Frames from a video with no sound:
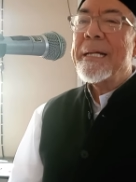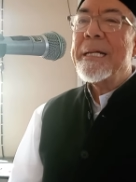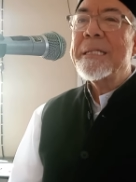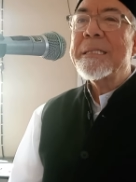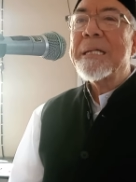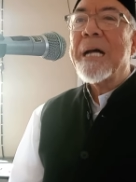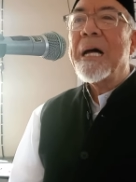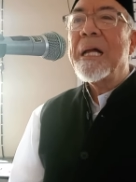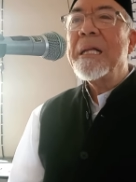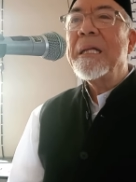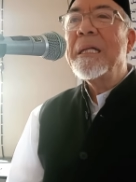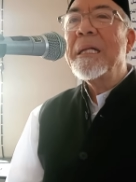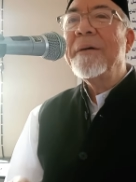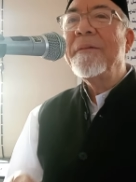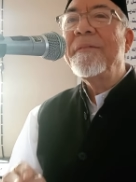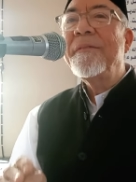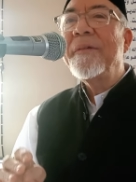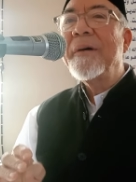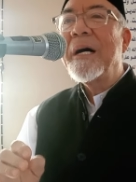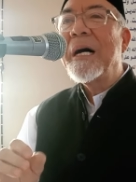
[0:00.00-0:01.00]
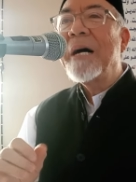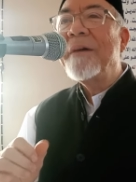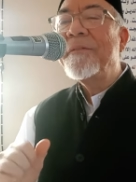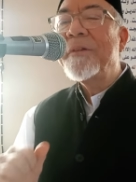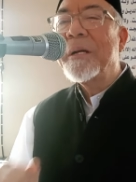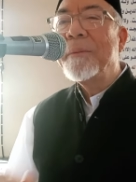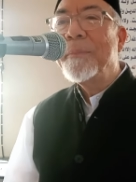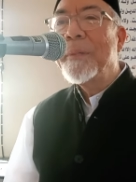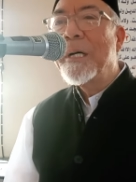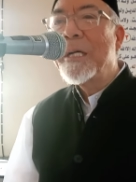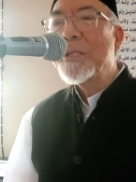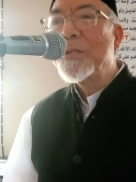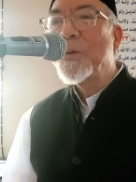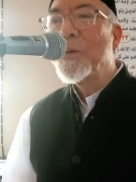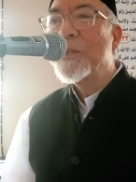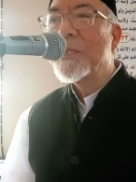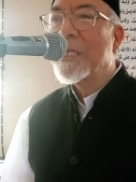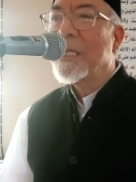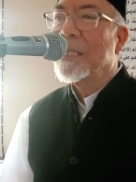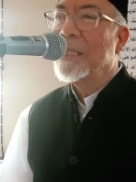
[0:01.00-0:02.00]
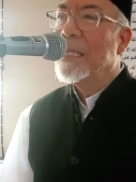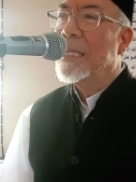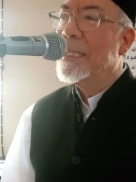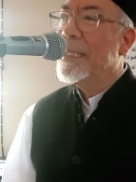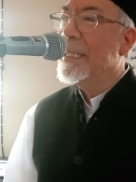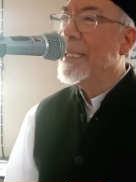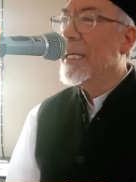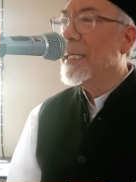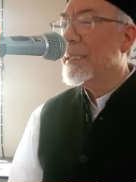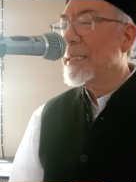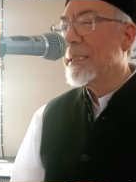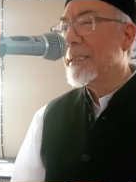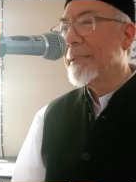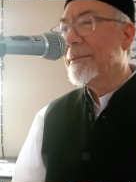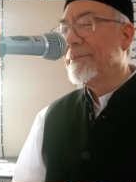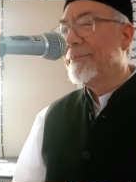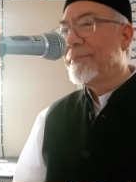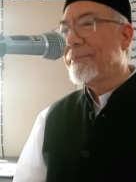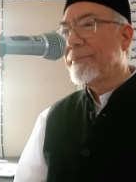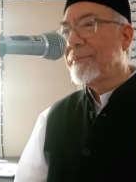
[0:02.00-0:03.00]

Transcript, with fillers: is Allah far from us or is Allah near us?